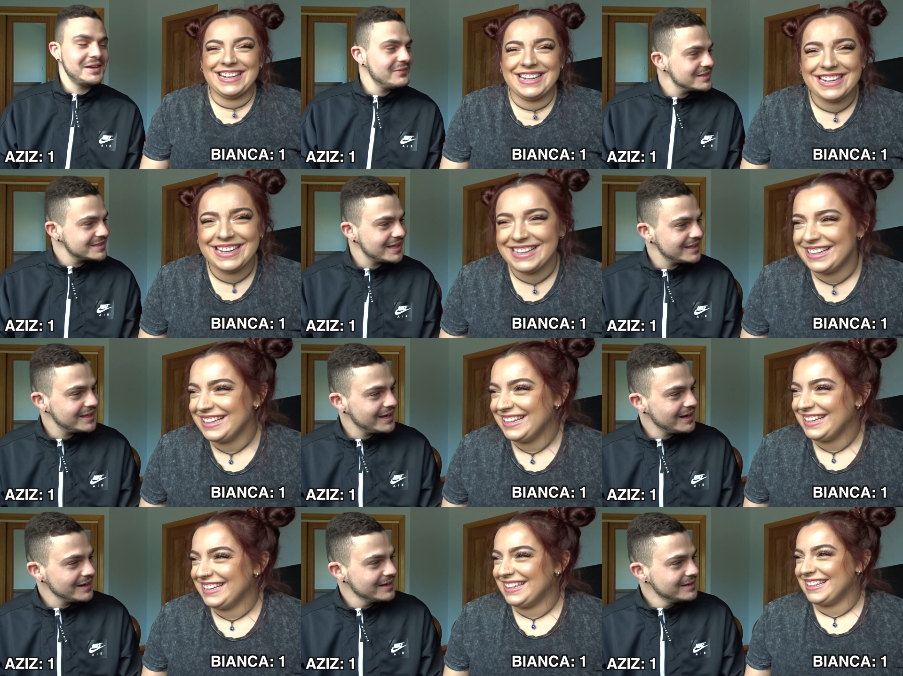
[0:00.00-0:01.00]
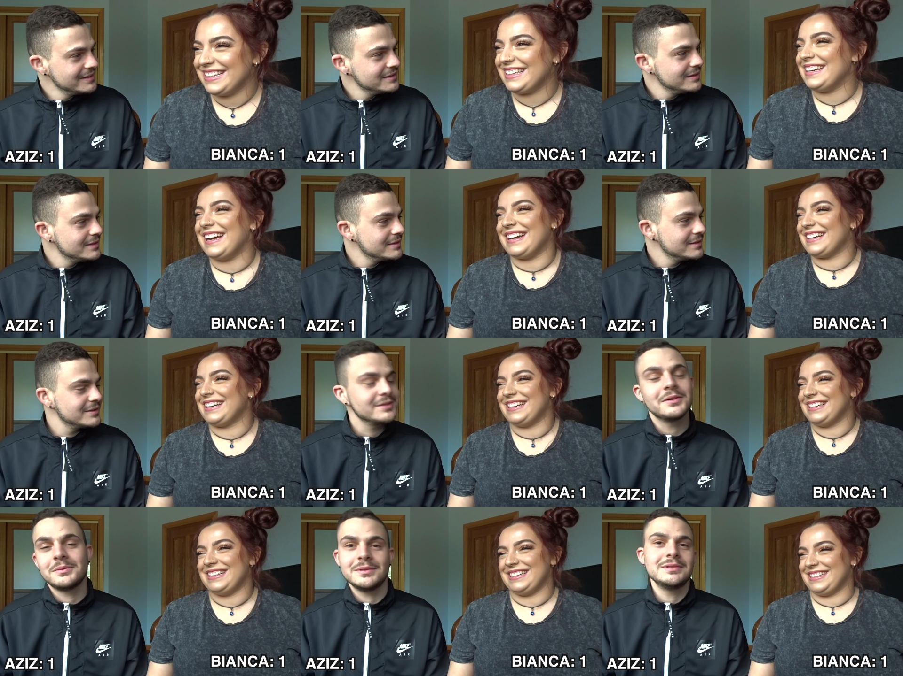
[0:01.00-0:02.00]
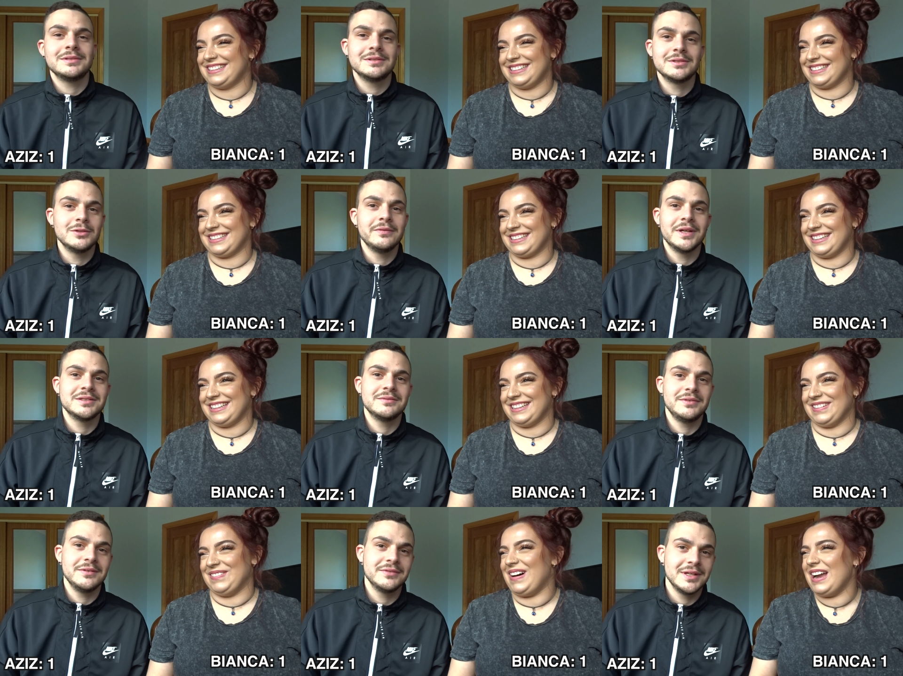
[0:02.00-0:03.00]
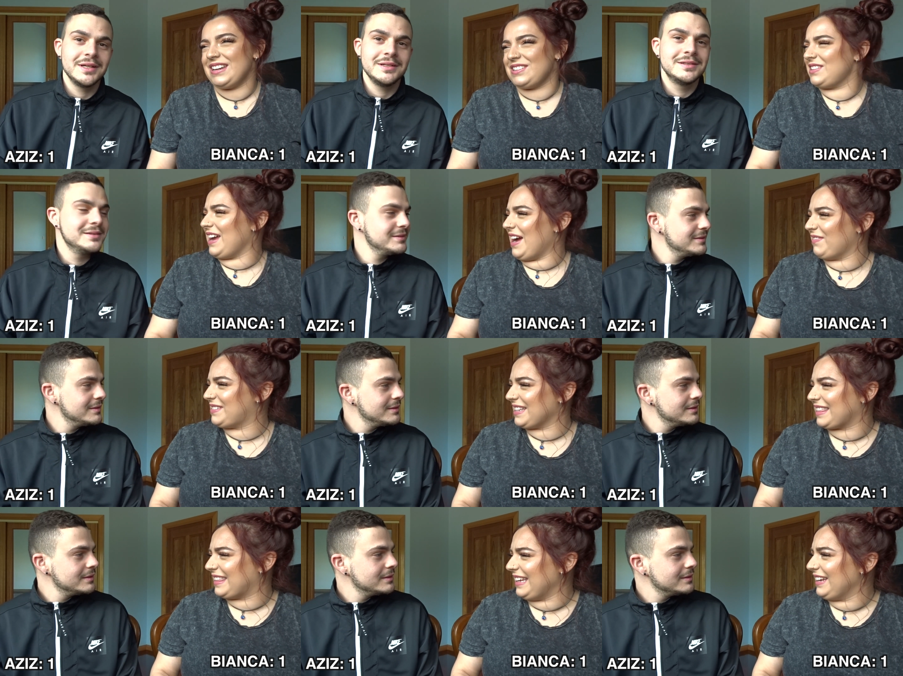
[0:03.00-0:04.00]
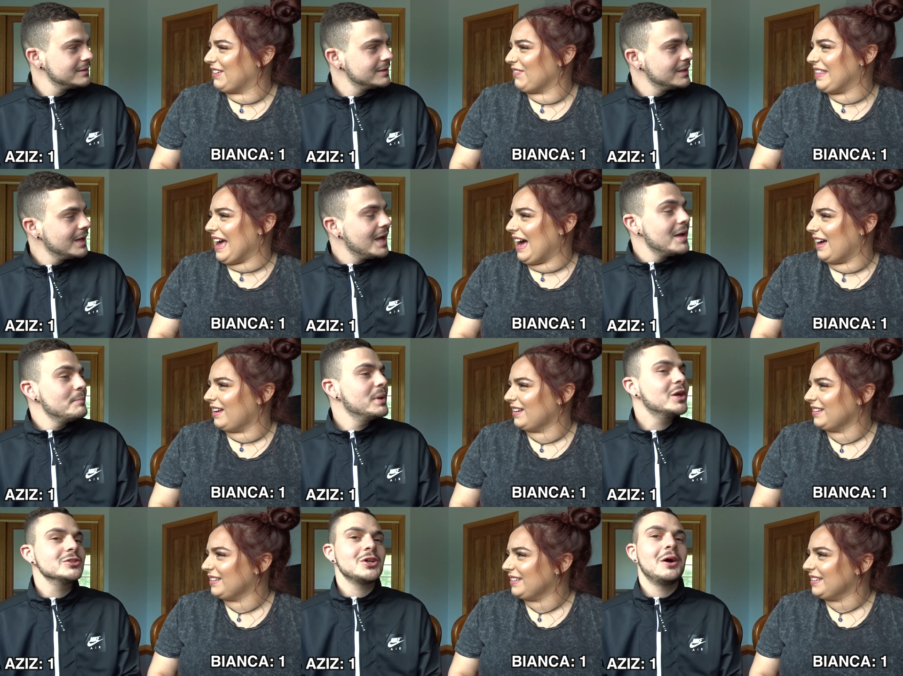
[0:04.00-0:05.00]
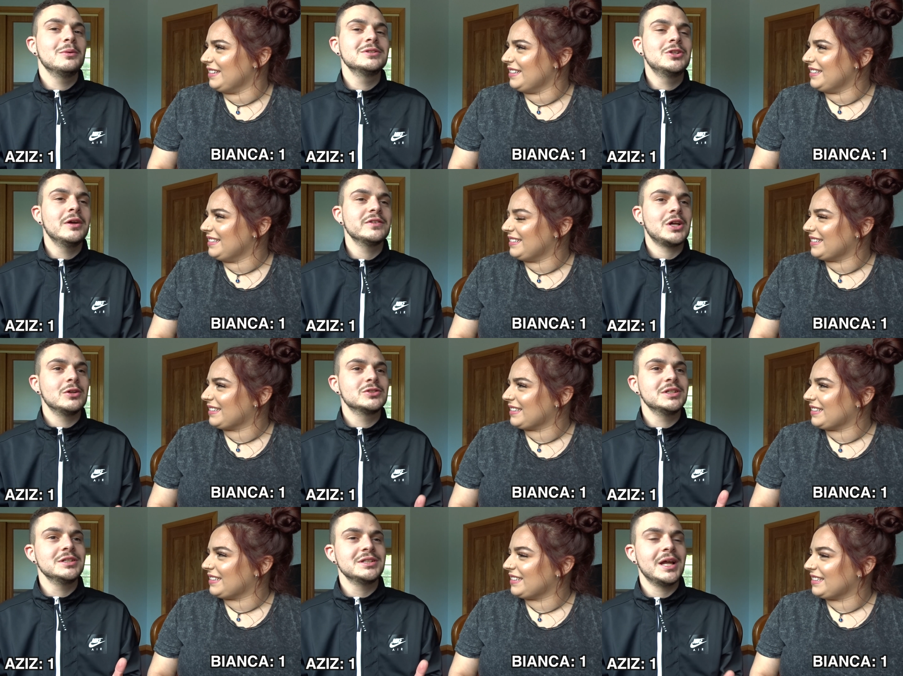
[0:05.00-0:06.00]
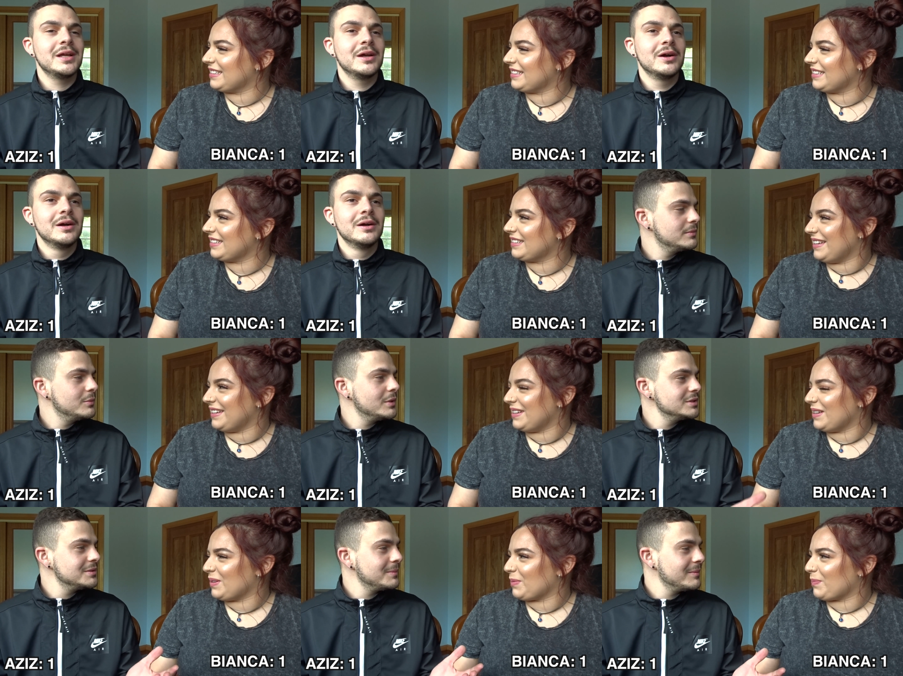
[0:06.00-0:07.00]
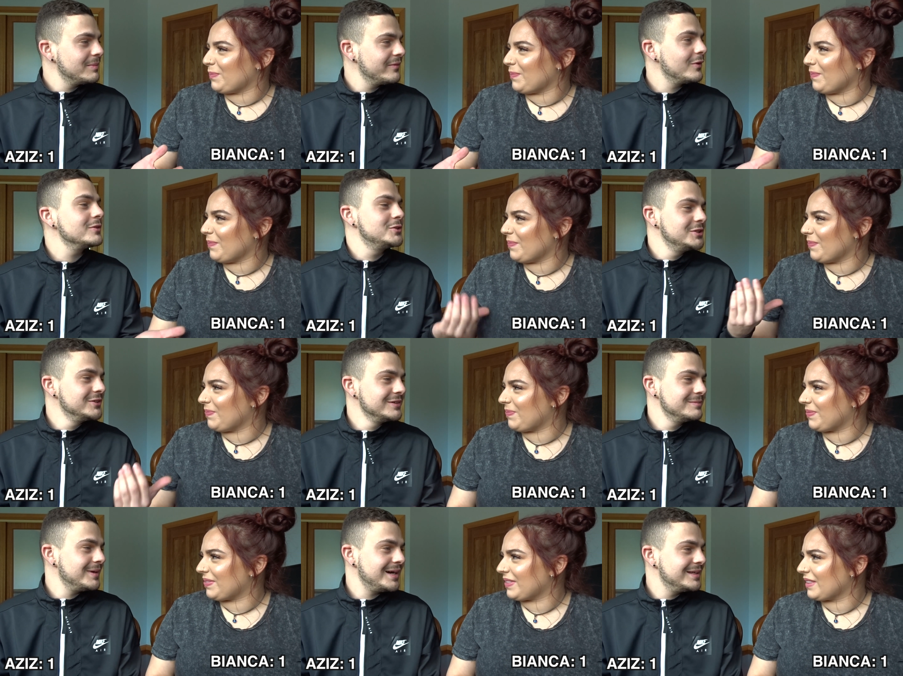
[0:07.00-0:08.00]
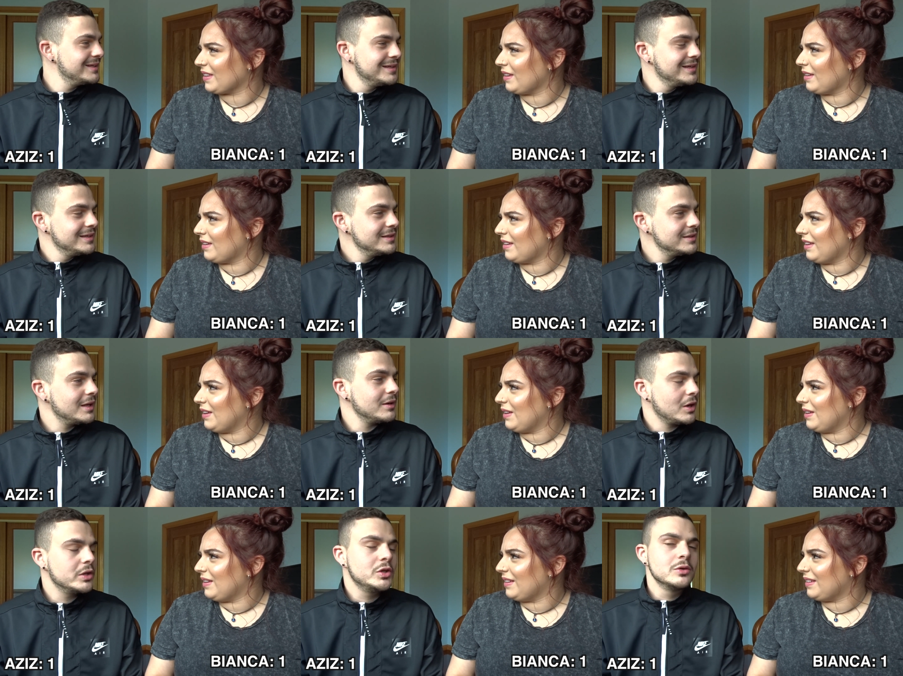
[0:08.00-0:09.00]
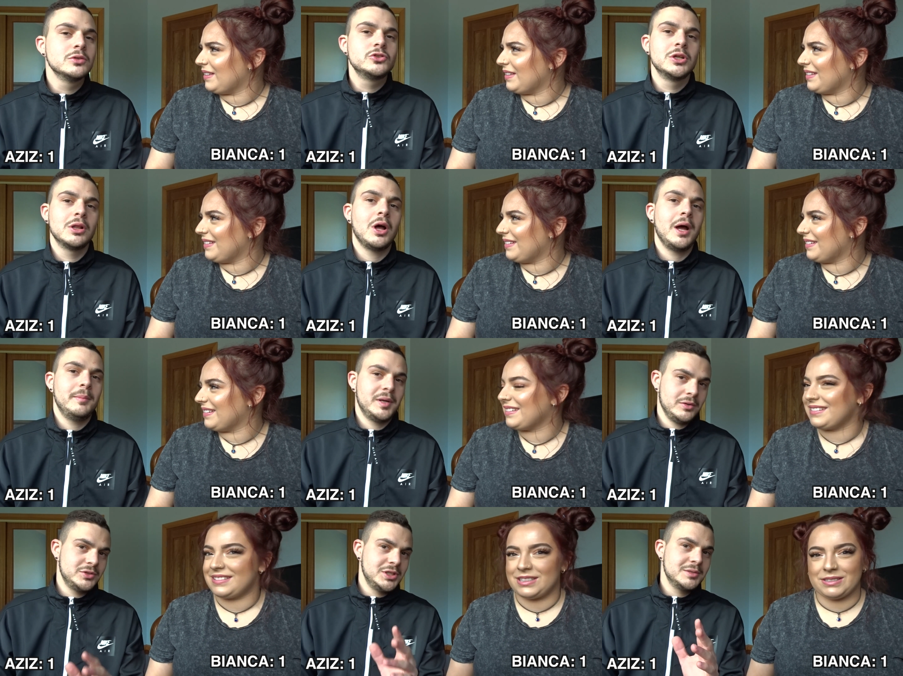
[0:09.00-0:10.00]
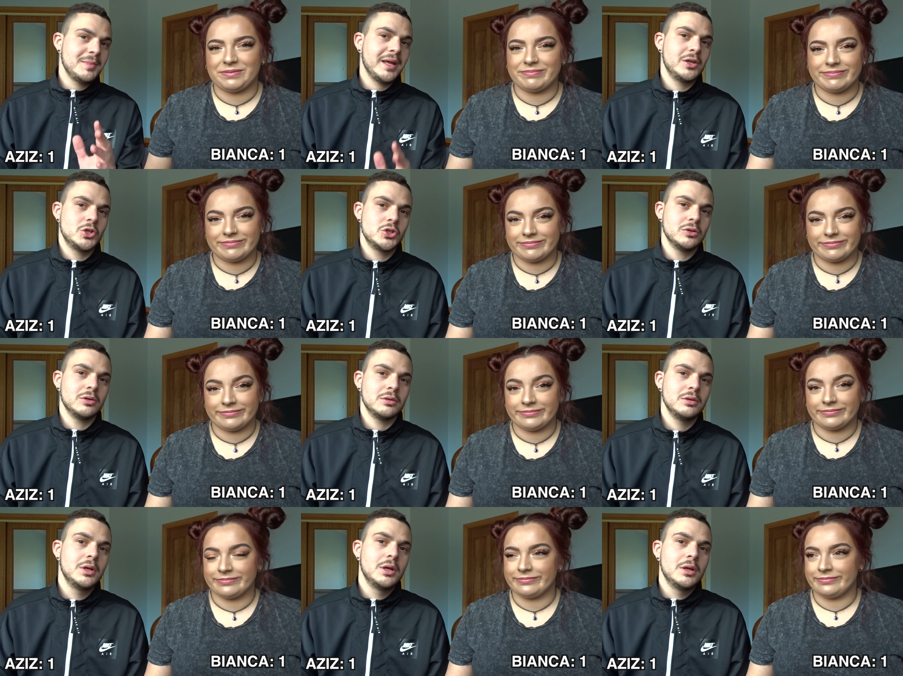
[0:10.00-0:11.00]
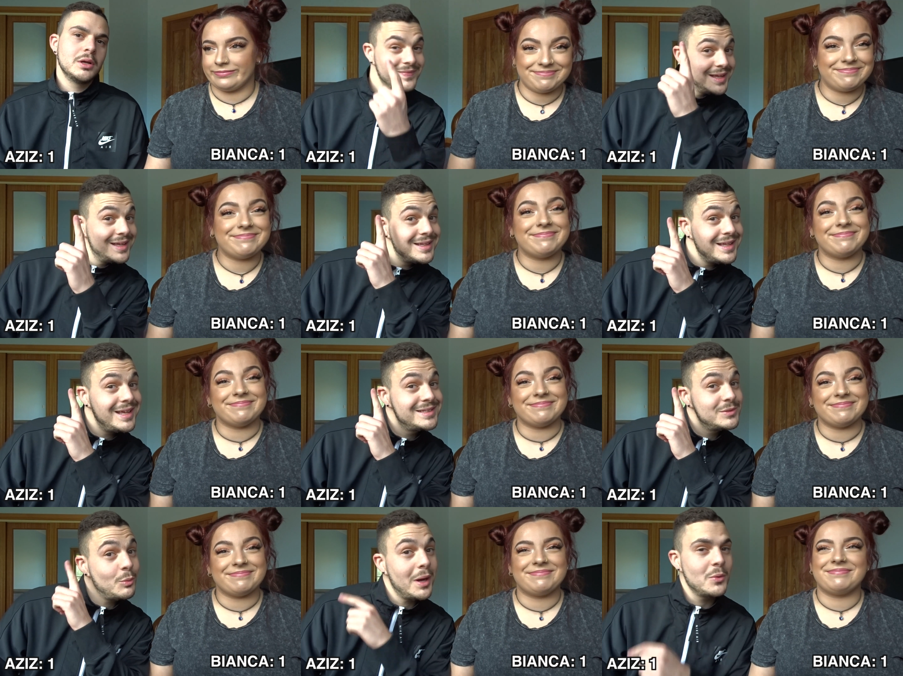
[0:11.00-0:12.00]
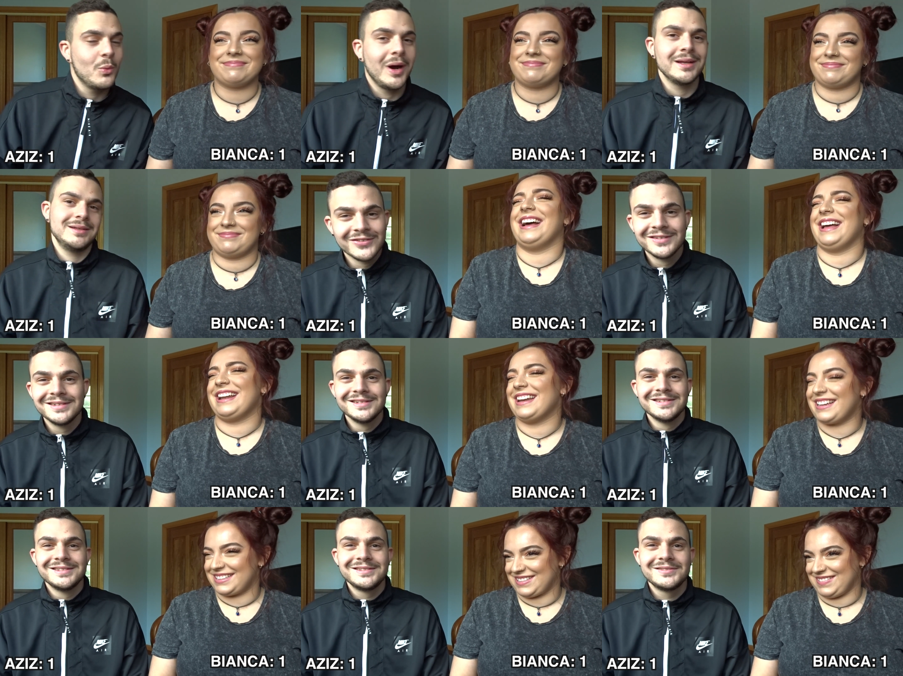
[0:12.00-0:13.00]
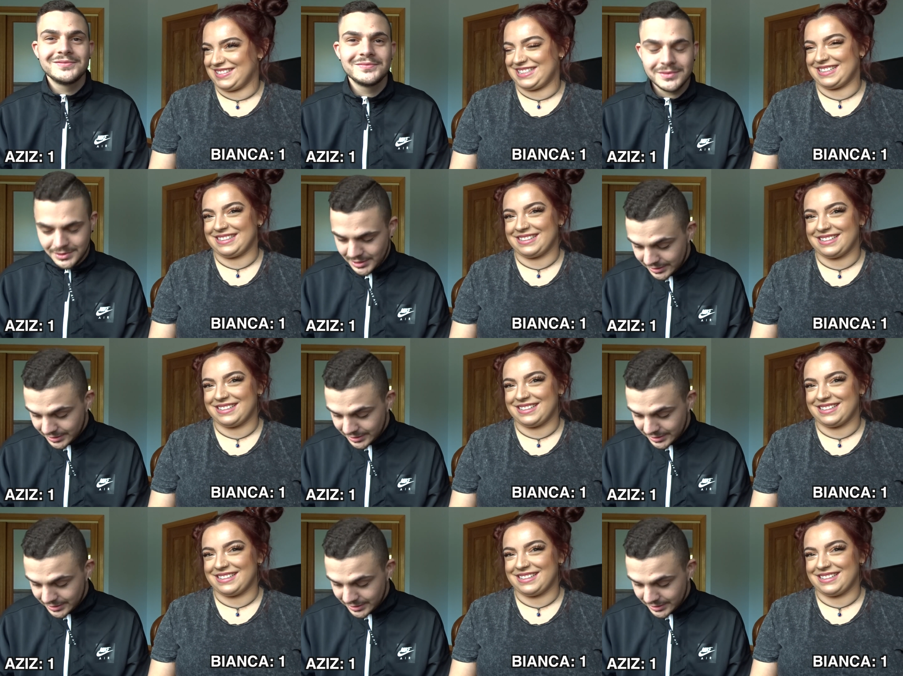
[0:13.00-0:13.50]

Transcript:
Speaker 1: I have to say yeah? No. Oh well, 2015. Why did you have to think of that? Because I was nervous. I was going to say, what's the month before? June, but no, I knew it was July, but I was just making sure. Mm. It's 1-1.
Speaker 2: Next question.